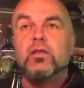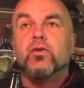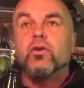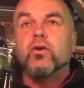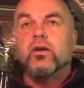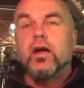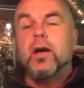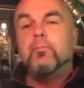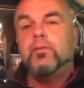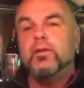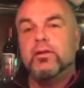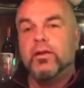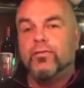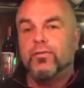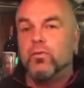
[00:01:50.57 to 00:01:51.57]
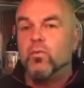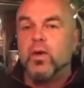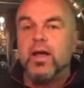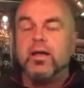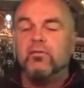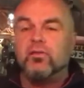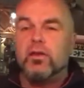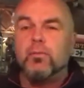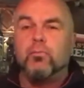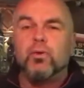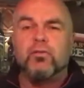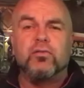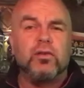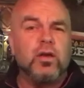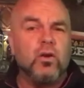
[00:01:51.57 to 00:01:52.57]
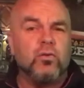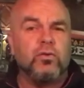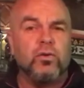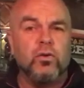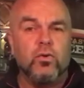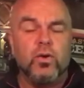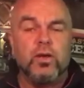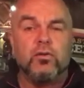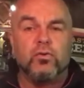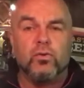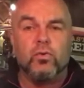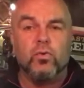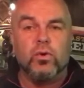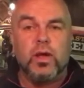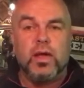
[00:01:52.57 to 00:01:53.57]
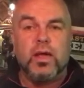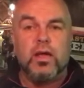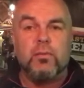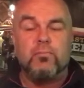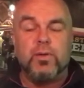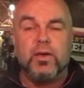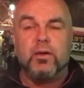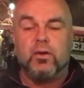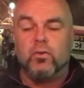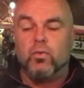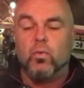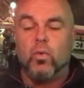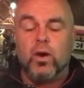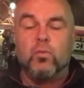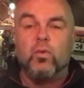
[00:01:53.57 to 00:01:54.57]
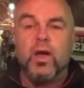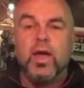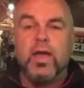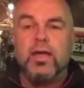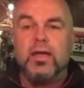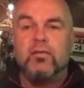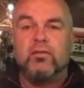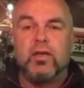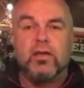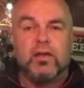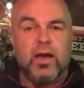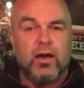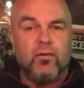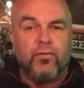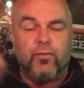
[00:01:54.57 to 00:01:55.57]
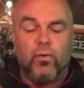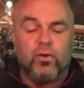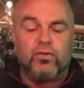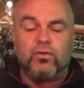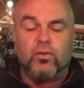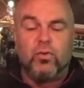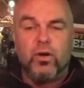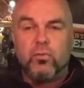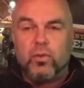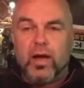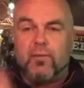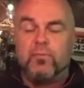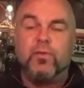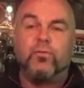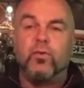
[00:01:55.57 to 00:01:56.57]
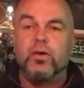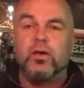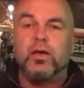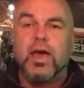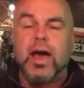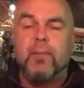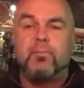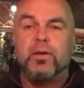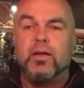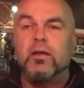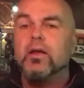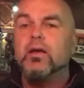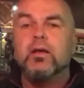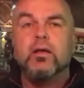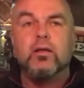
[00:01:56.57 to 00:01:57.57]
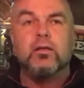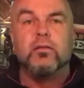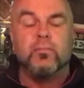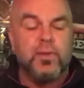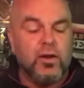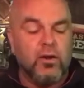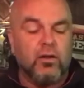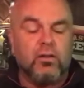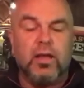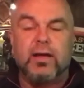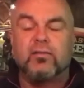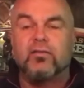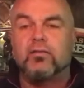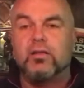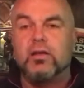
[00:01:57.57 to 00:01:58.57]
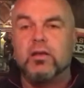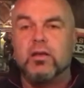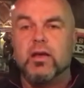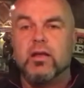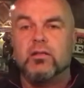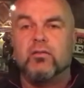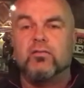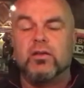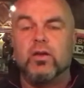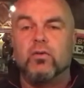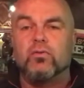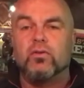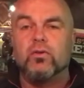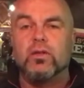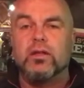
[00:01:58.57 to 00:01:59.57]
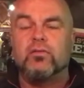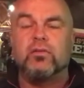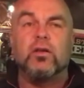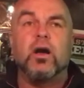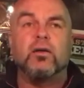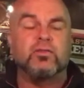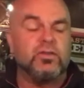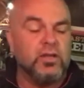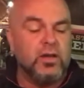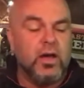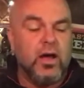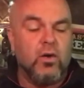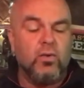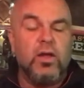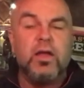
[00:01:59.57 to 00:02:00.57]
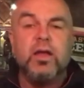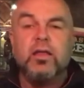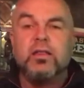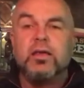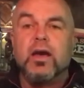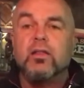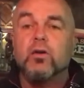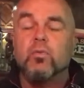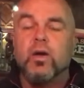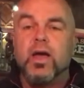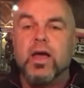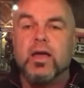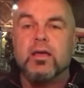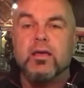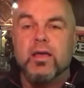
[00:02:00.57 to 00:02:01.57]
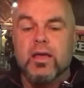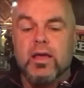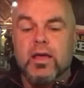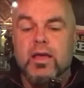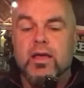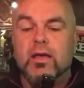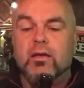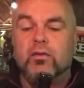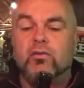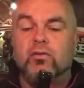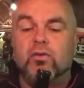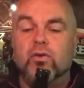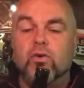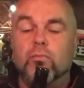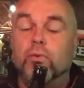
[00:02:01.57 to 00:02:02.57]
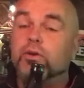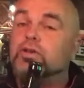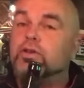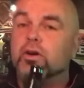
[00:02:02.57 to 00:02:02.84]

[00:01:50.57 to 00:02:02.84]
There are a couple of different ways that you put CO2 into a beer. One way is that you kind of force do it before you cap it, and the beer collects the CO2, lets the oxygen out. The other way is to put